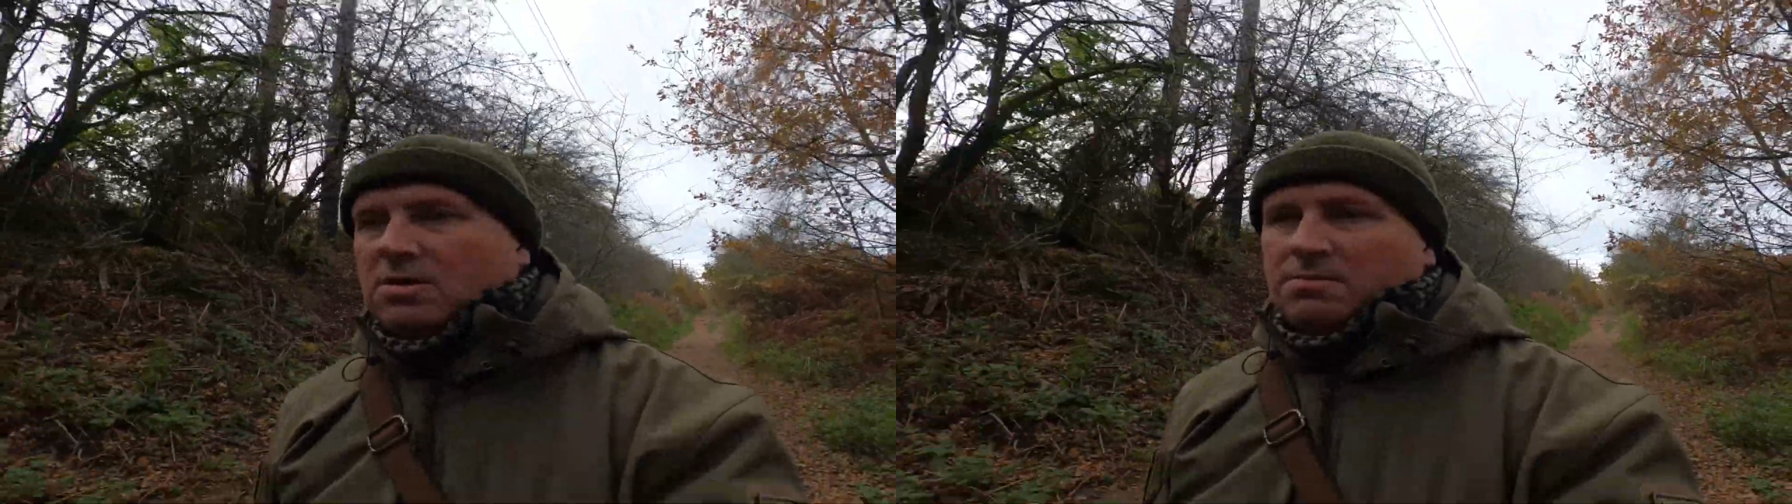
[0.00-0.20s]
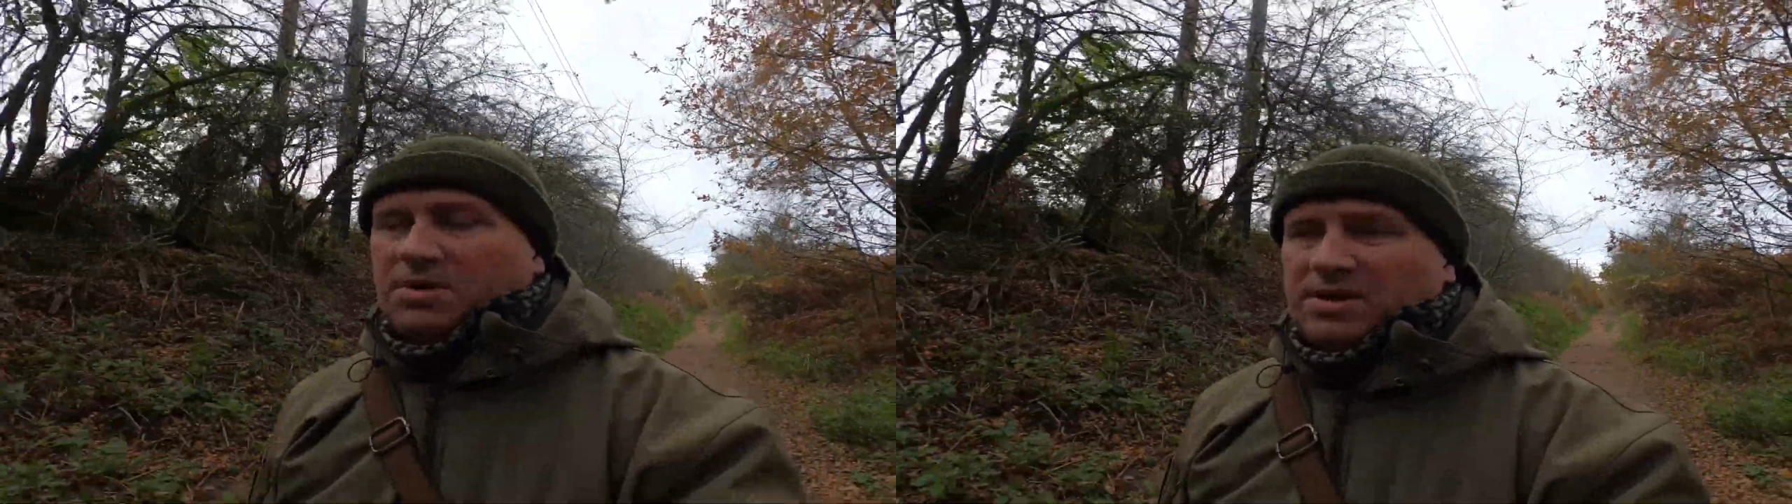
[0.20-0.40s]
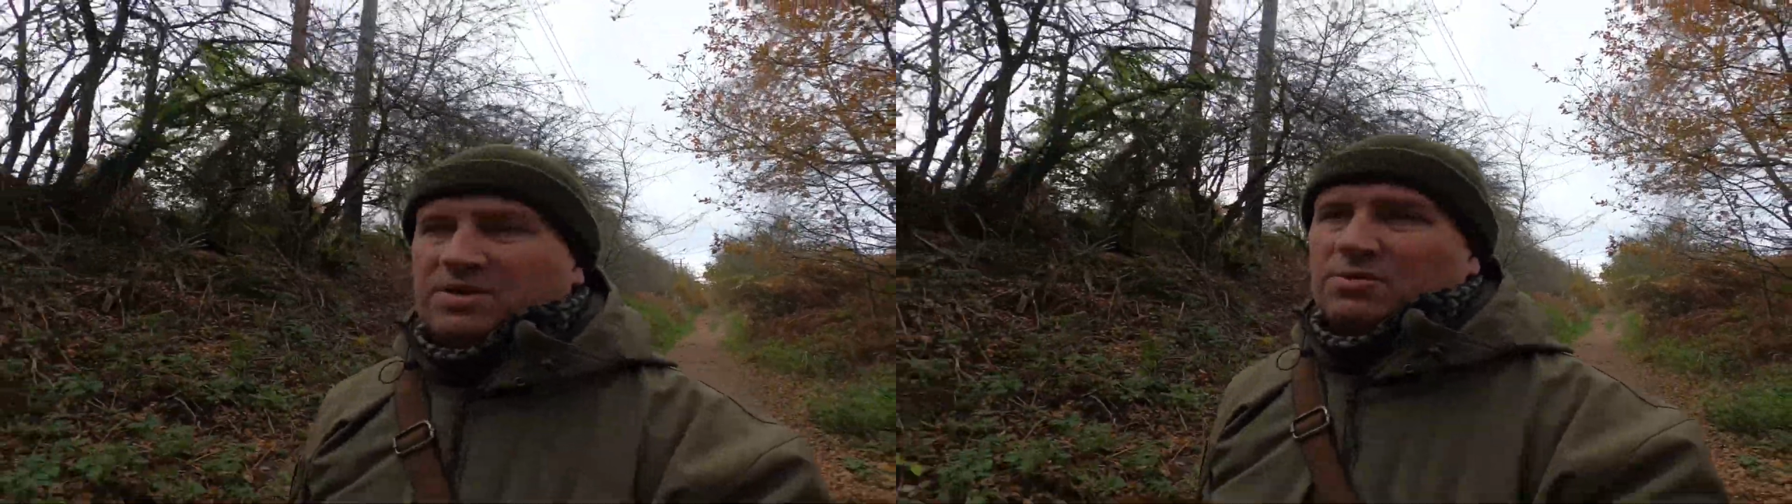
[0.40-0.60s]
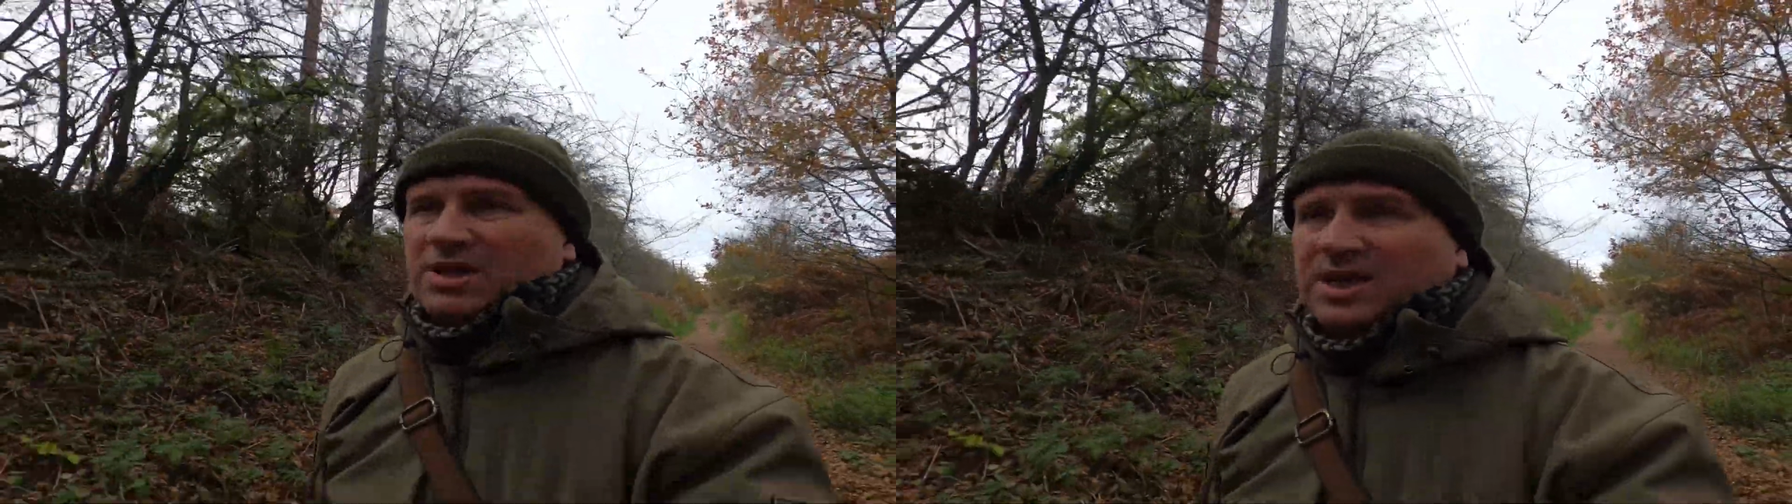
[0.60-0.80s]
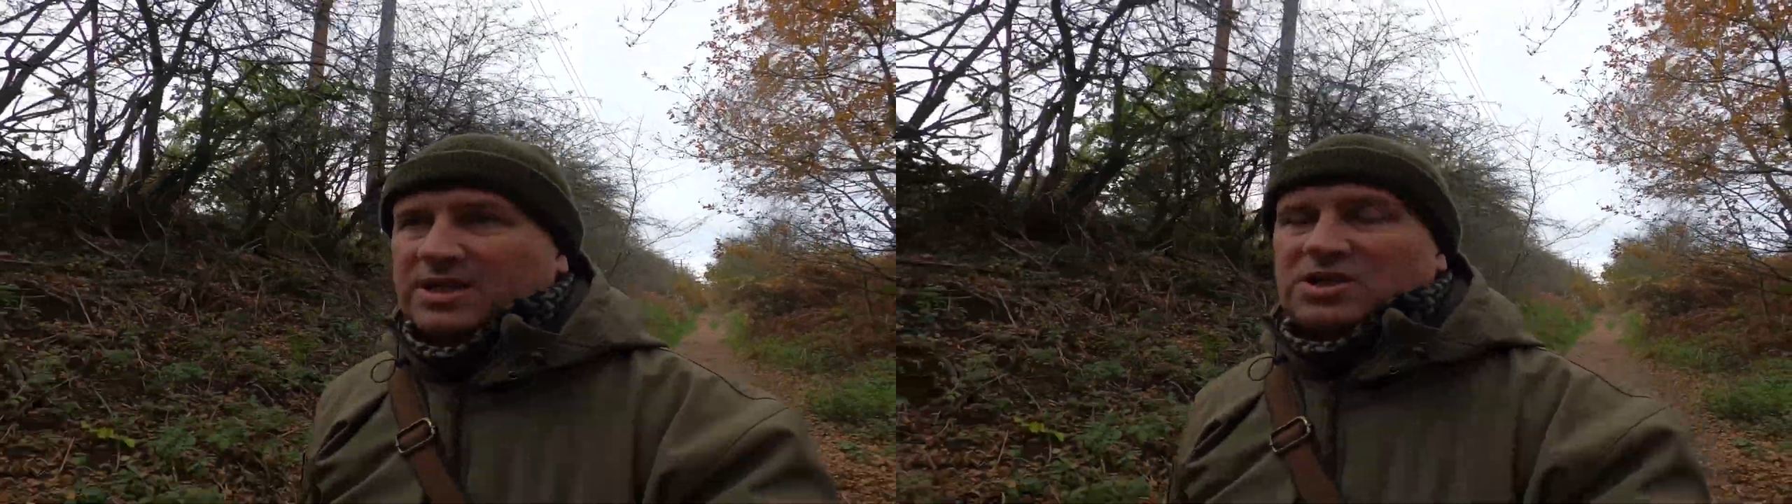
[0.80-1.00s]
but it looks
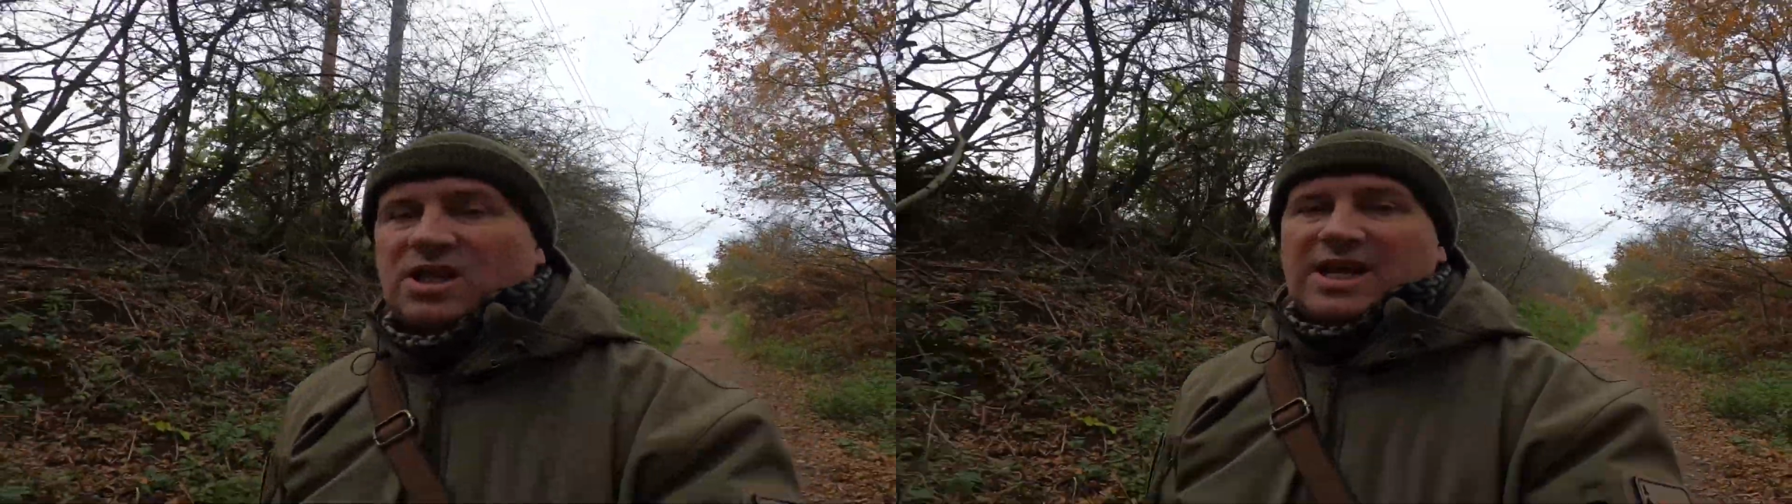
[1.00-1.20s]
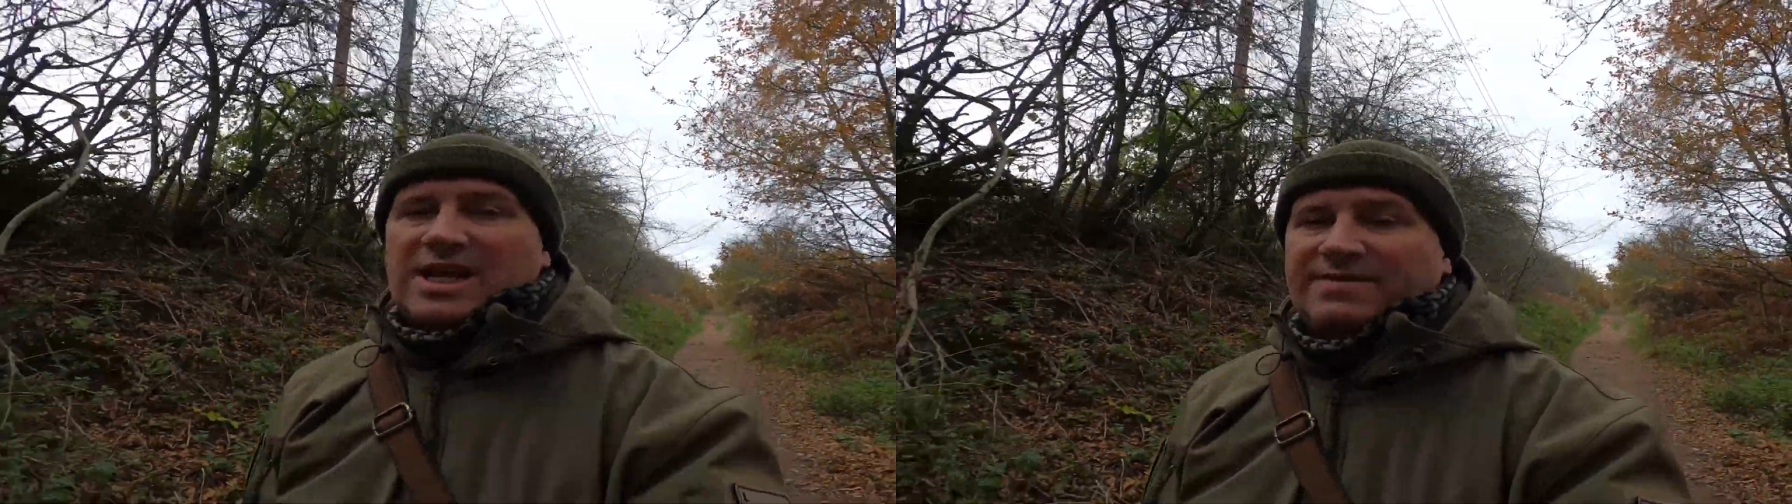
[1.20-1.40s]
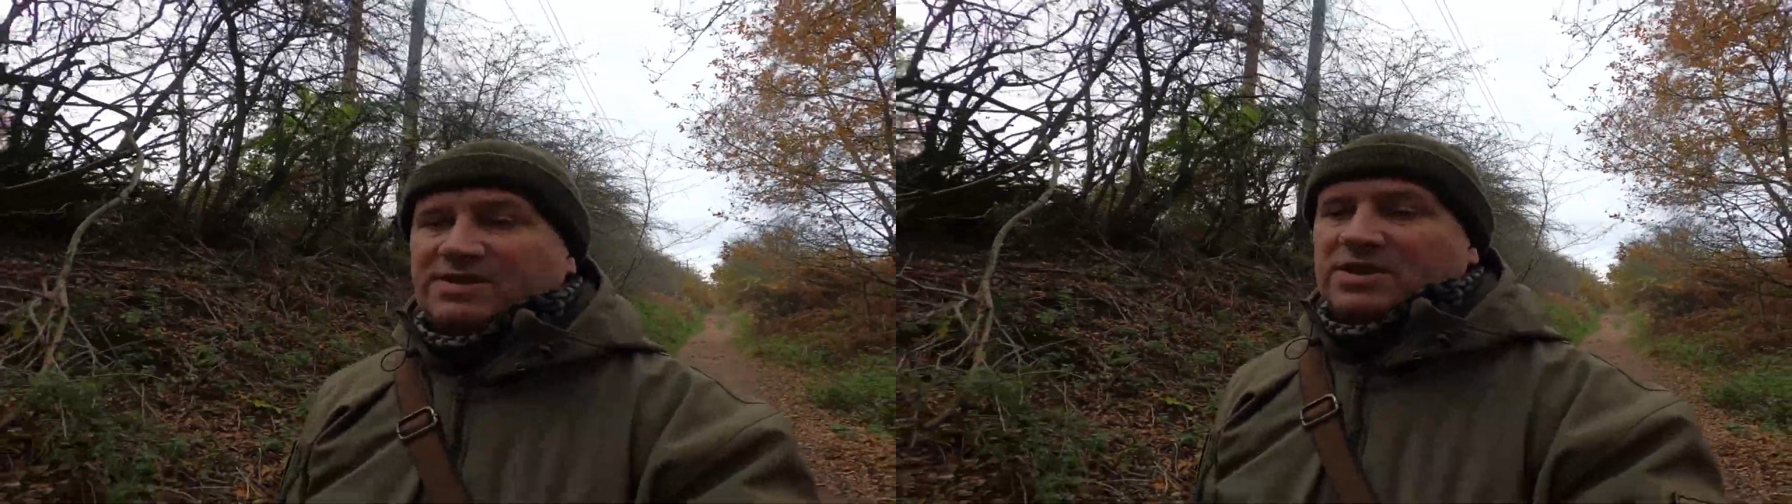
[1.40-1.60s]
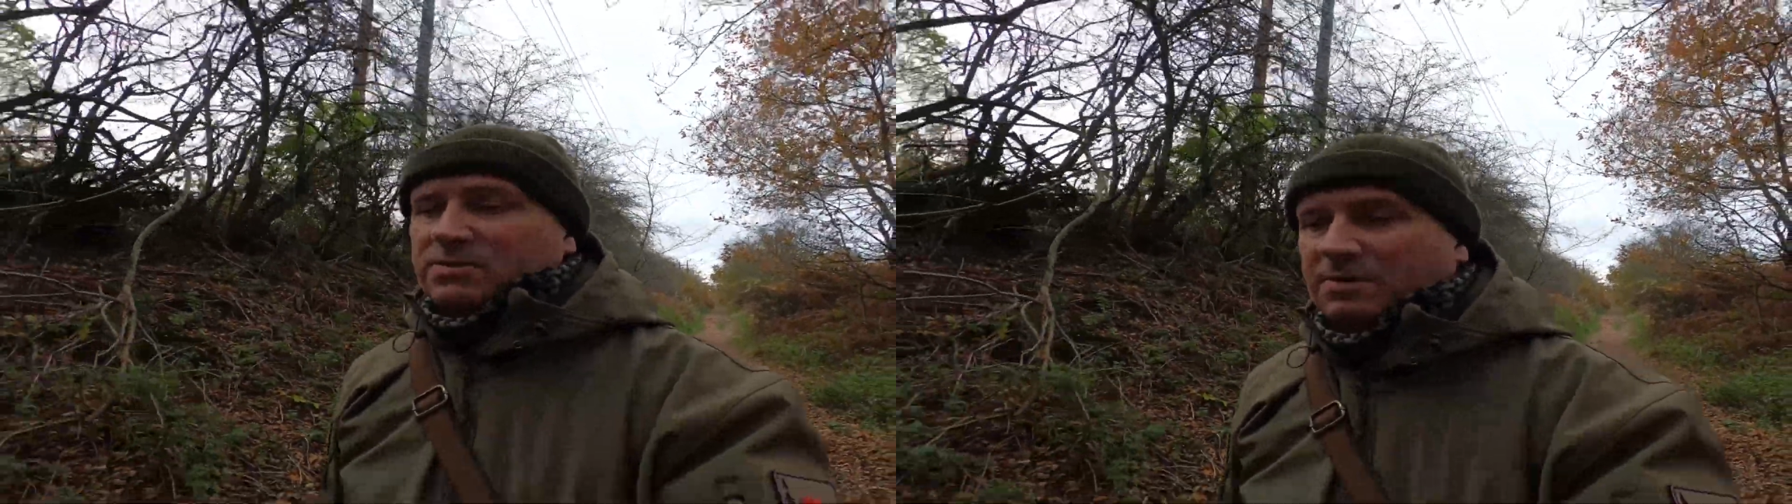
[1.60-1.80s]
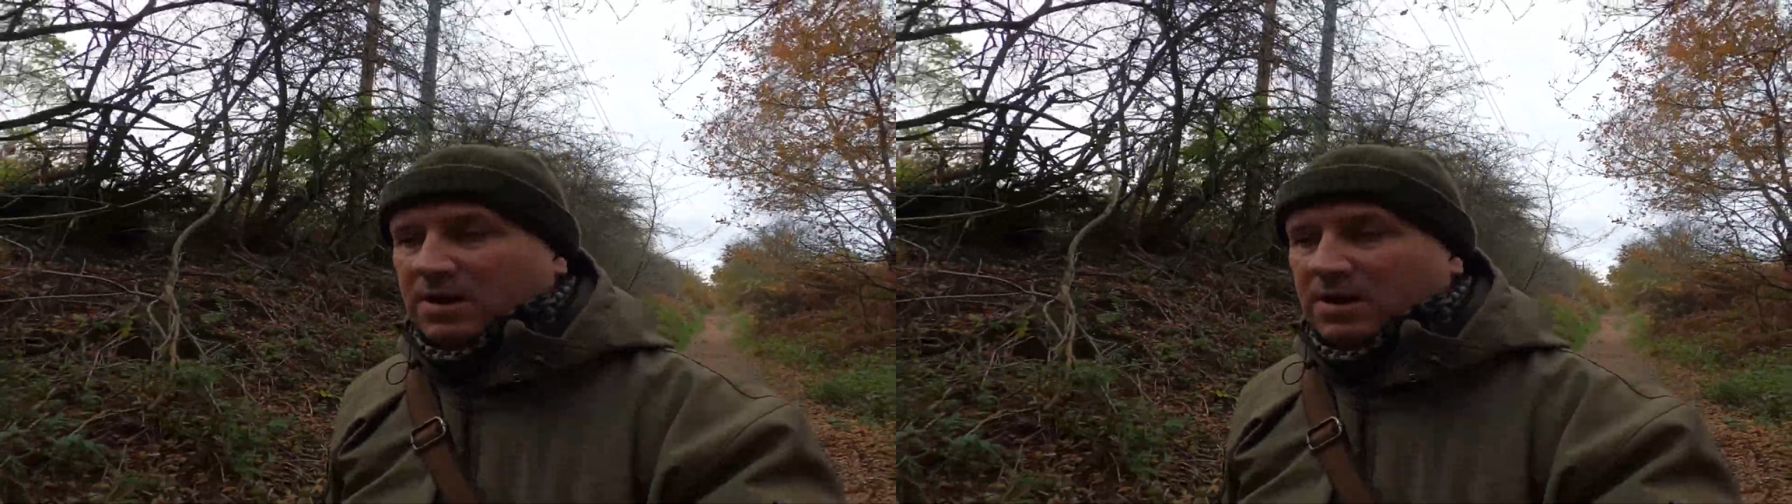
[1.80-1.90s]
like it's the leaves that's